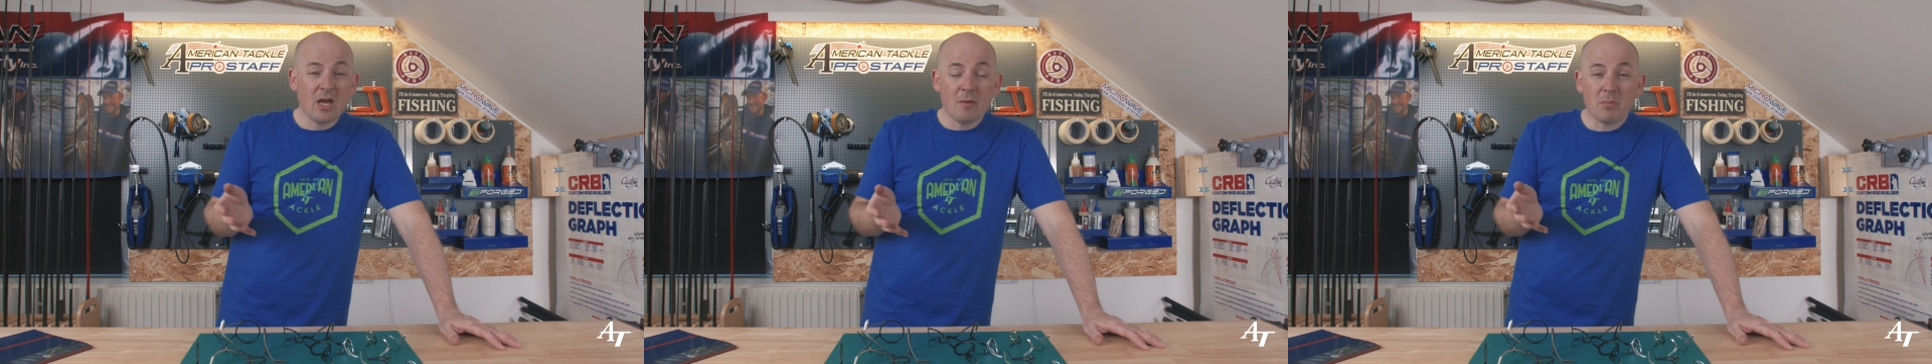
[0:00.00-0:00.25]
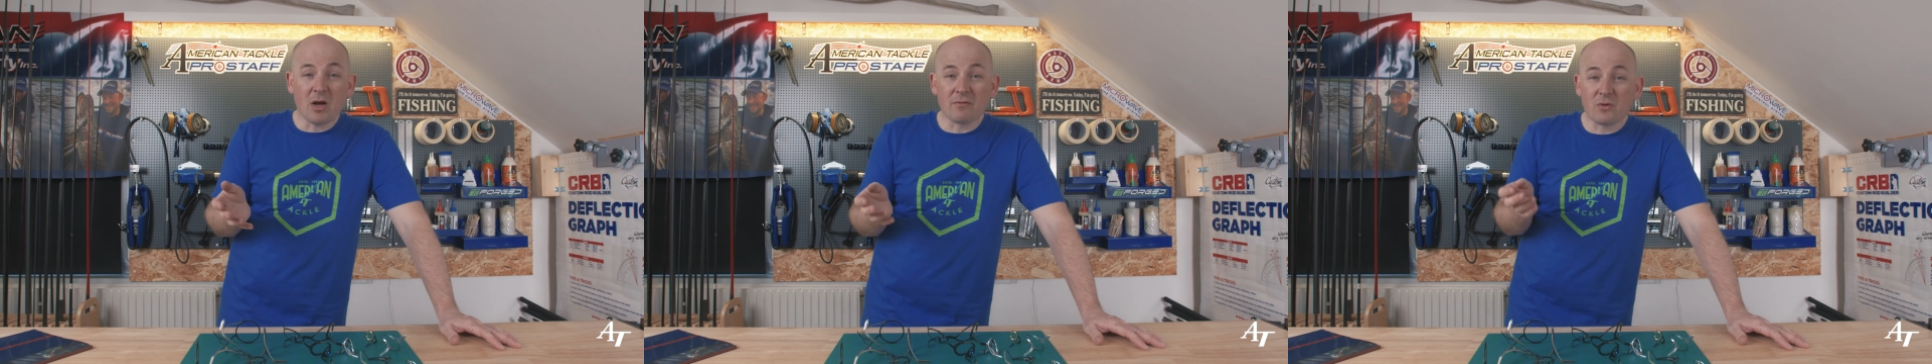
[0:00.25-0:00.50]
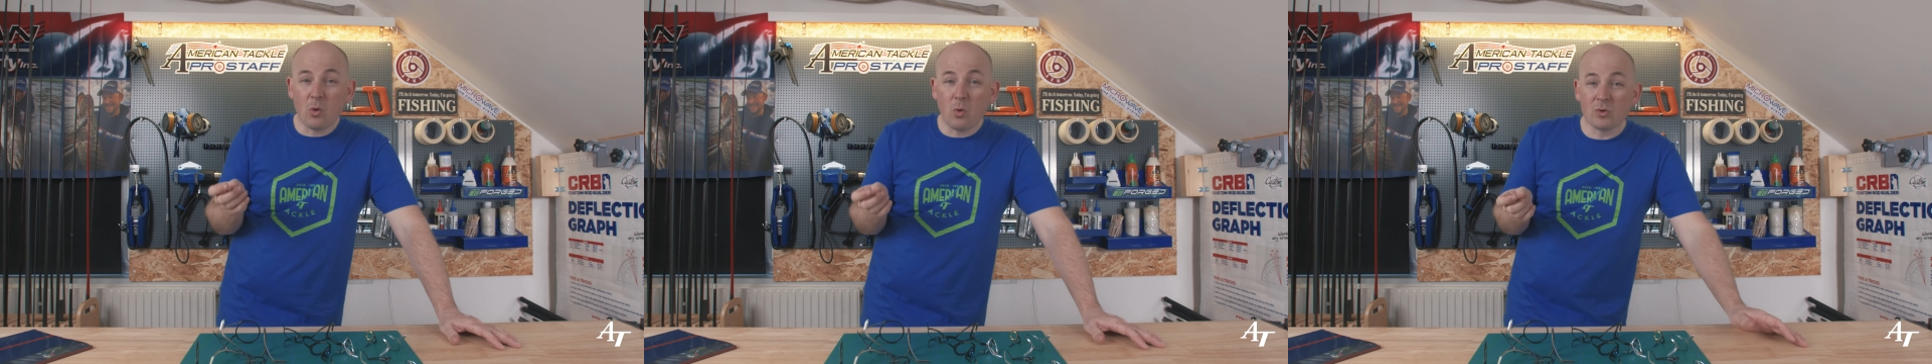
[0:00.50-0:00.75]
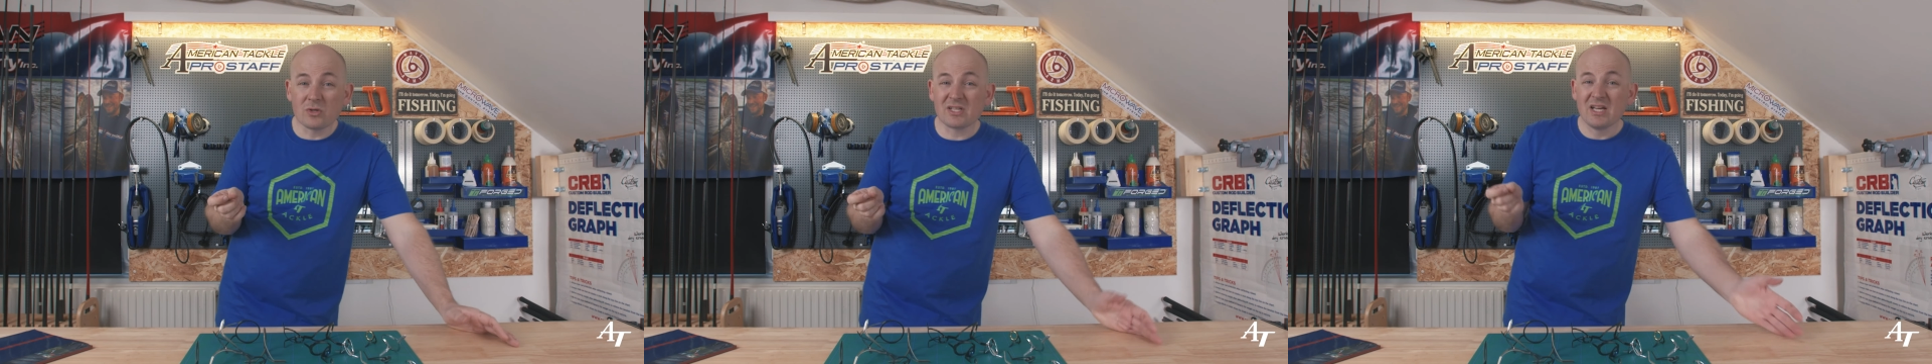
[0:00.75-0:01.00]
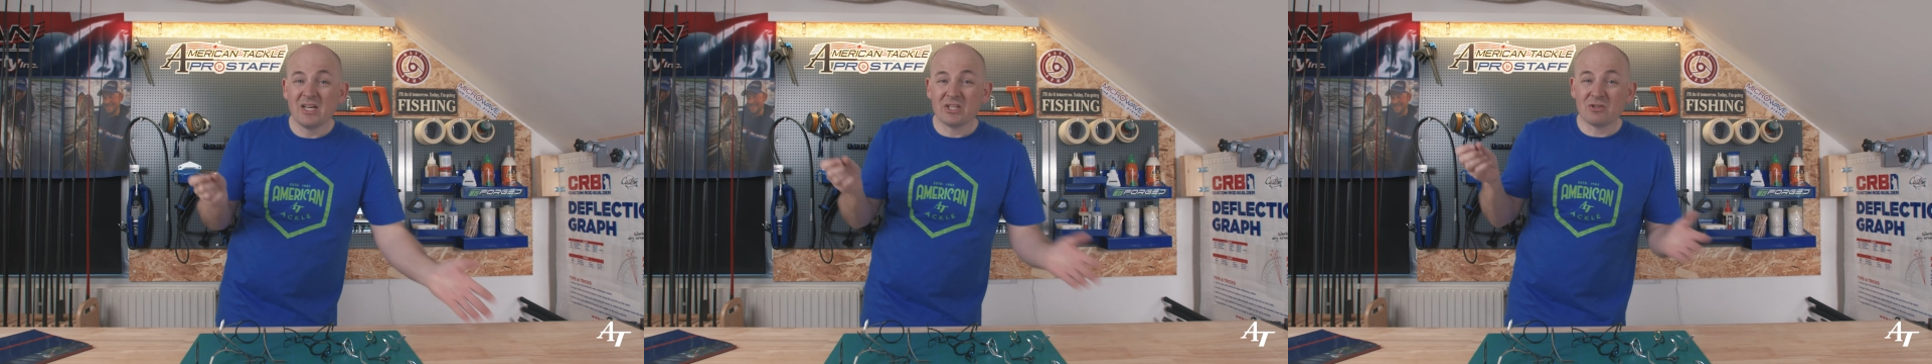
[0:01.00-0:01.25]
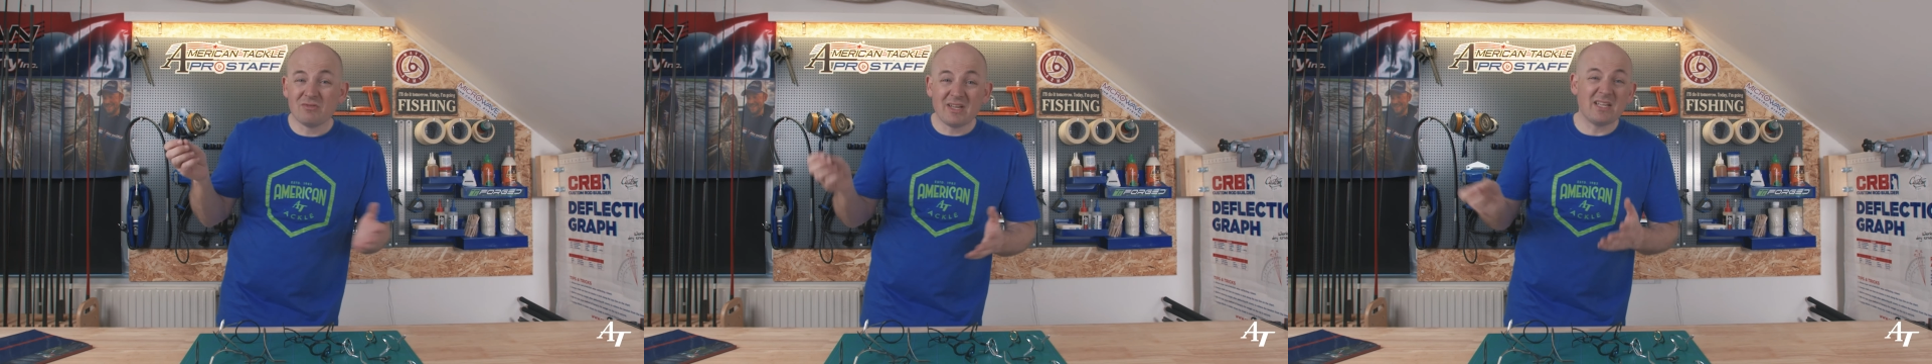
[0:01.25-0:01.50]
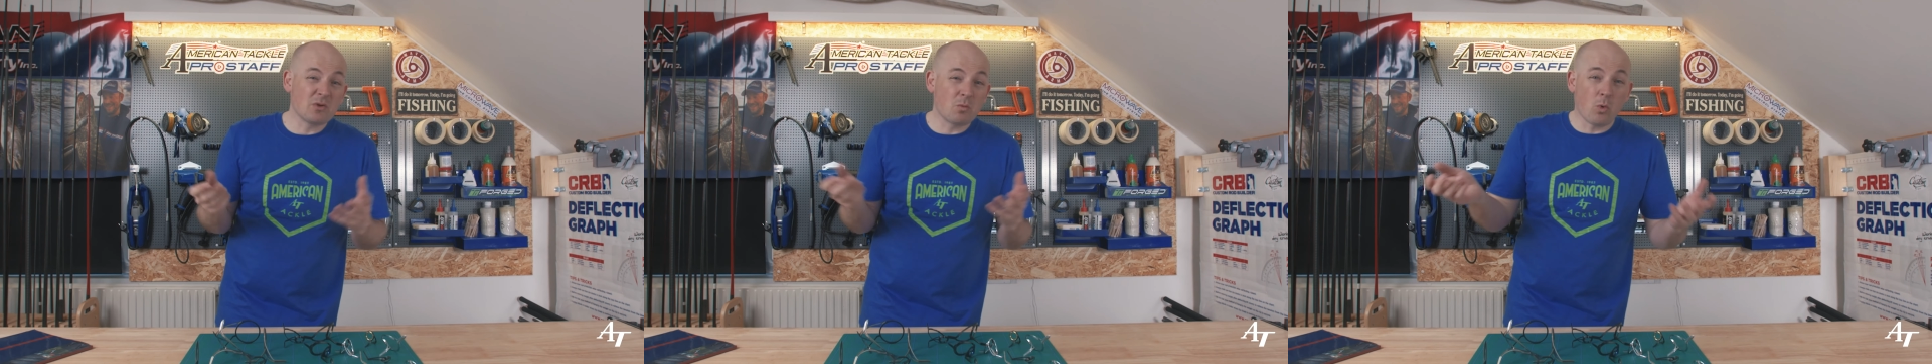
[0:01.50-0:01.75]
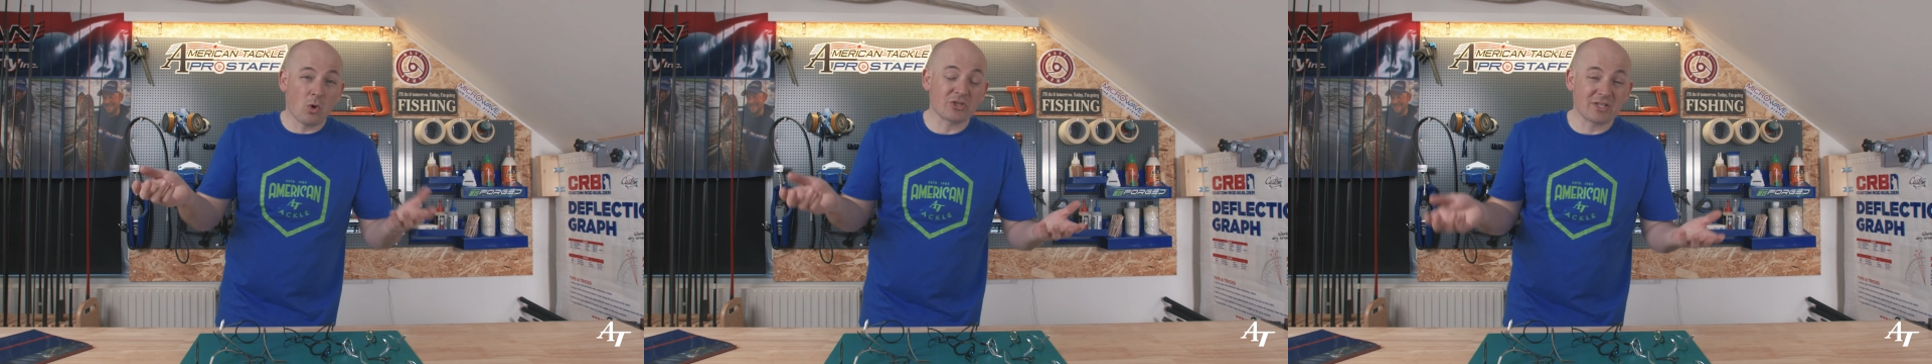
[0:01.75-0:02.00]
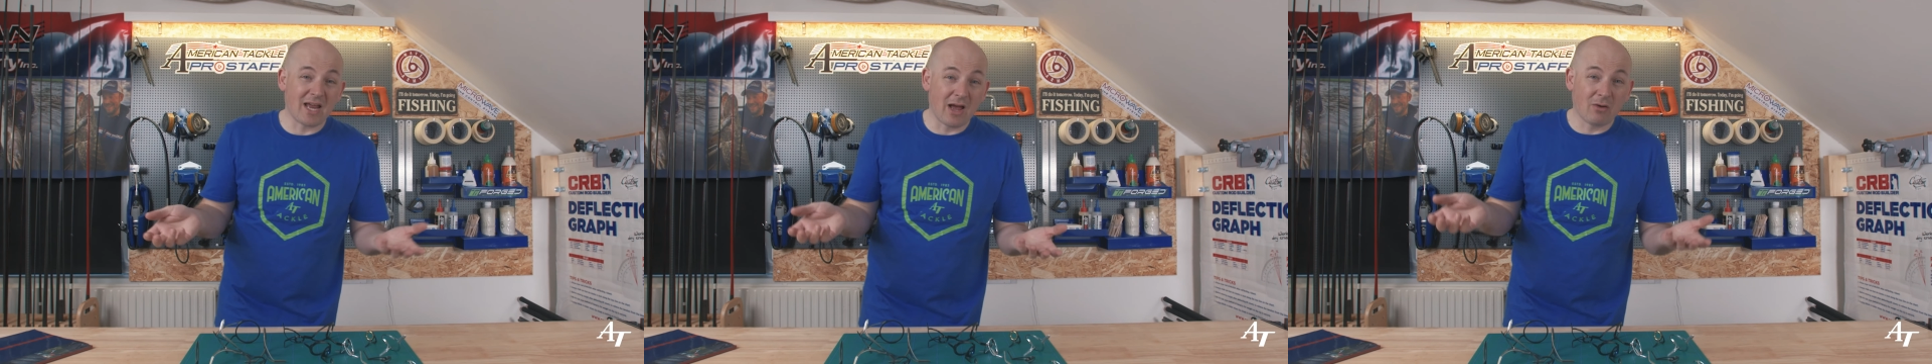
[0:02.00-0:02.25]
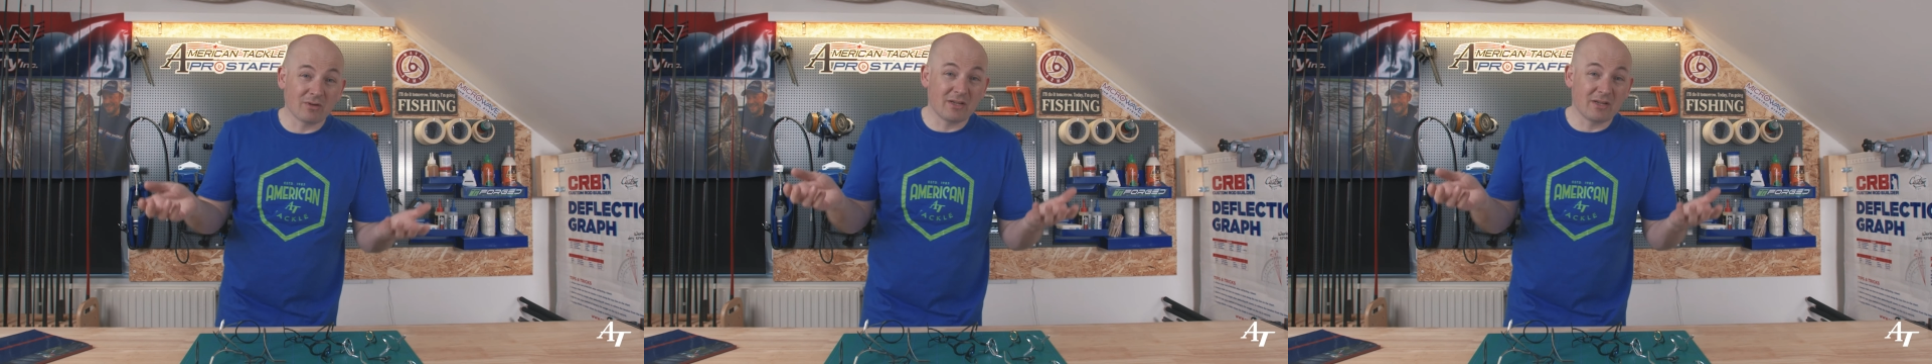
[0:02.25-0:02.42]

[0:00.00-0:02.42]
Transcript: but of course you need to wash down.